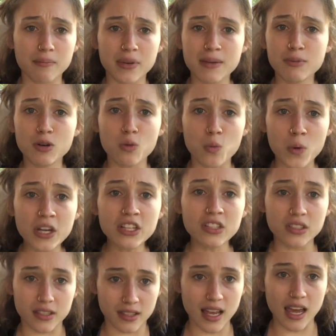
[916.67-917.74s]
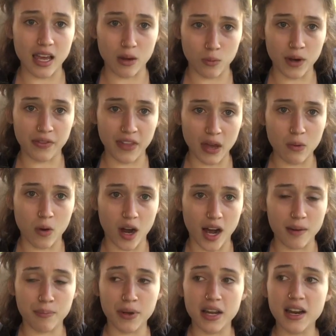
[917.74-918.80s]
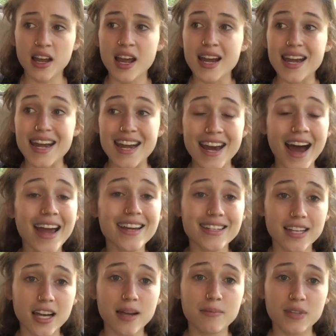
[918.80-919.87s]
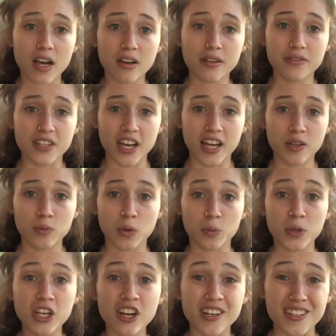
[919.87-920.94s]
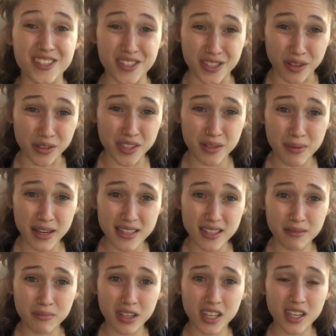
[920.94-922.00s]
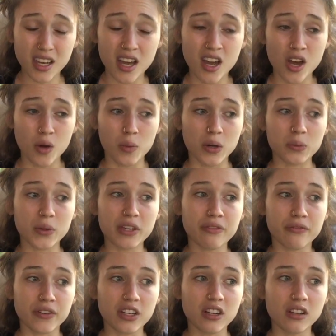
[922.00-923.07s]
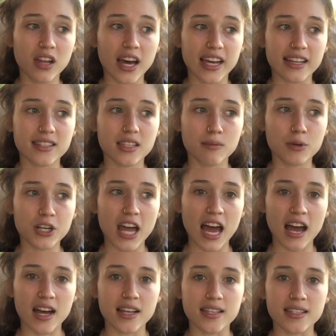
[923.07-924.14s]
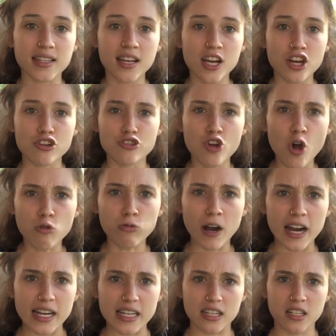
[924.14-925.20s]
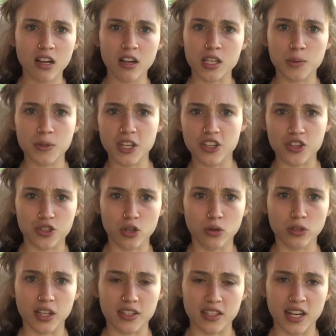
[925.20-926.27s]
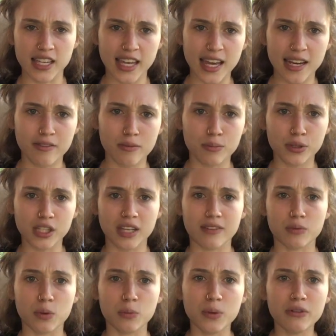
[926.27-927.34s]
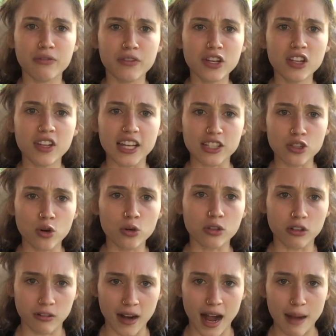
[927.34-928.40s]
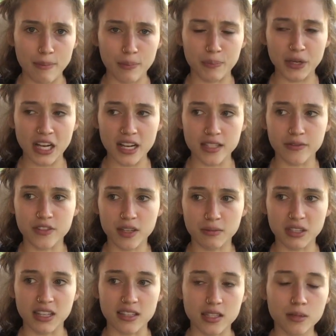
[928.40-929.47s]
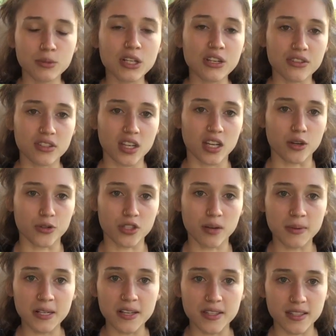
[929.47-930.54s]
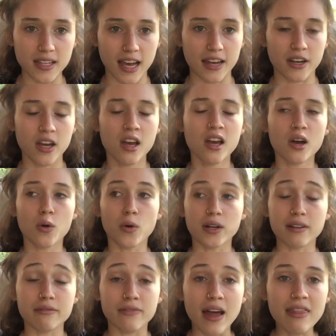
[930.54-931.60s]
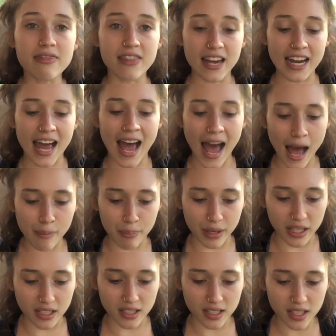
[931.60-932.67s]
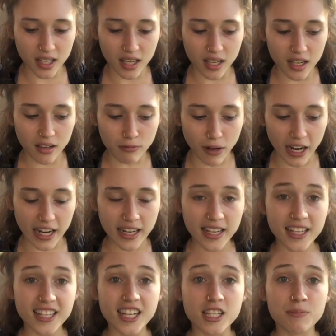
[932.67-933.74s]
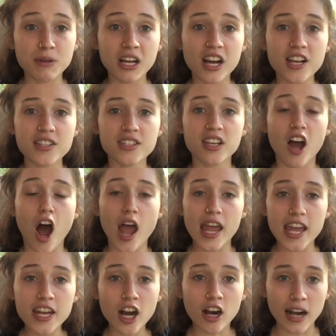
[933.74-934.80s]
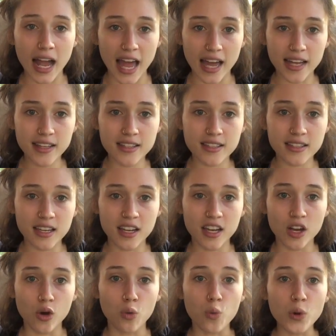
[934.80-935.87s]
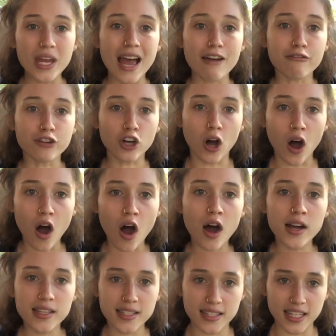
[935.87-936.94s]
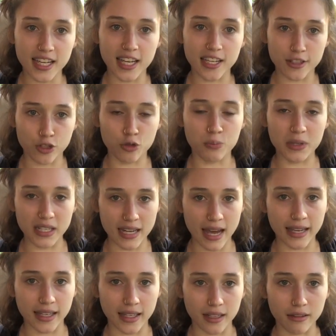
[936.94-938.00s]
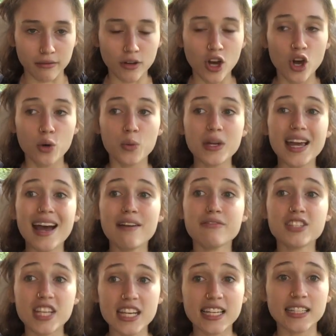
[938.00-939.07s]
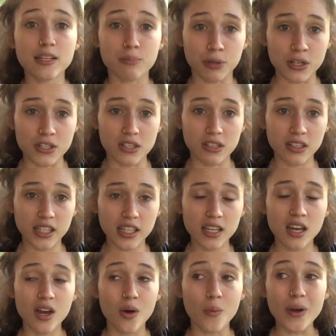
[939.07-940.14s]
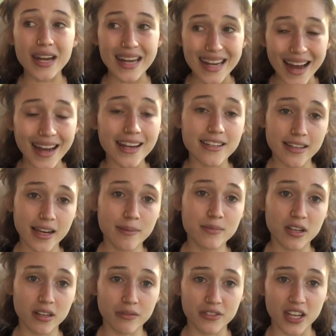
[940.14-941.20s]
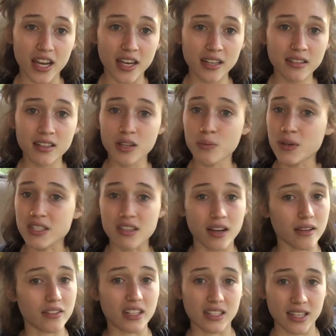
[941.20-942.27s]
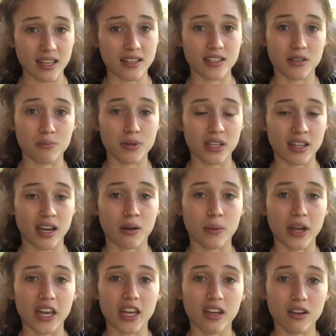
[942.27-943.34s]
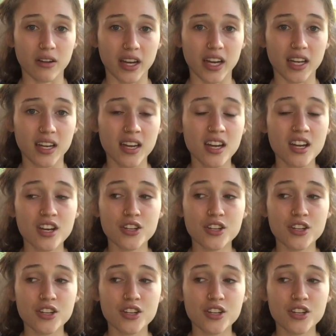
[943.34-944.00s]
People will say what they want. But 9 times out of 10, when we are insulted by something, when we feel like someone has no right to tell us what they just told us, and I can't even believe, and when we feel like total crap because of something that someone else did or someone else said or an event that happened, right? It's because in our heads, we have caused it to be negative. We have taken it personally when 9 times out of 10, it was not even intended to be that way, okay?